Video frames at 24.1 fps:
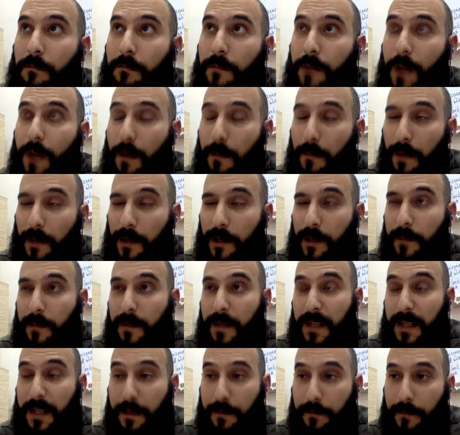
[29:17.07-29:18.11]
Not much
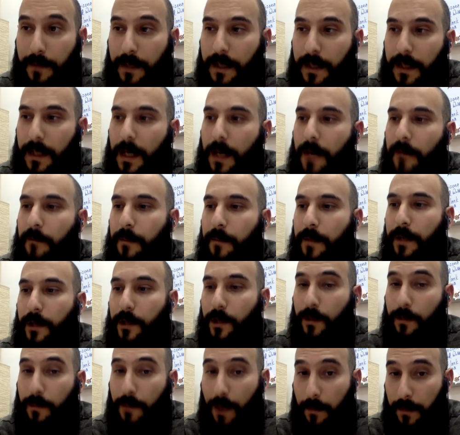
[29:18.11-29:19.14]
specific stuff, but you
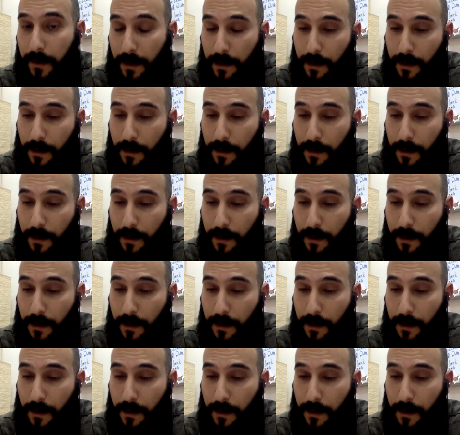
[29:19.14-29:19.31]
should probably